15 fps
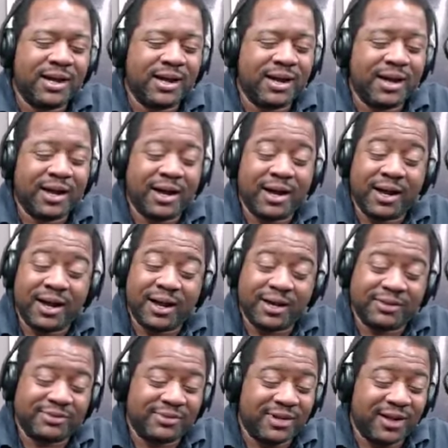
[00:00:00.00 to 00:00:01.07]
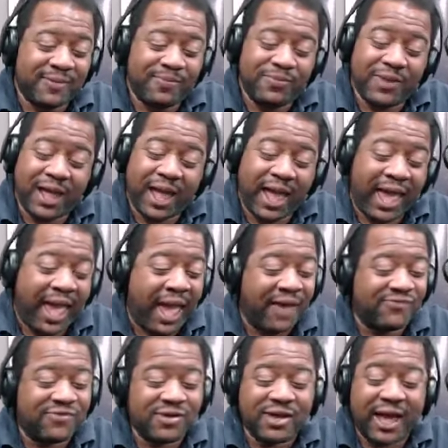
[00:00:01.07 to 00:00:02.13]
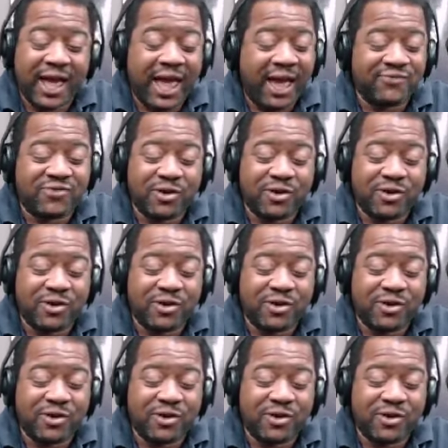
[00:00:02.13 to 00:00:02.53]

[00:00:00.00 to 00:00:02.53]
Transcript: uh, have to I have to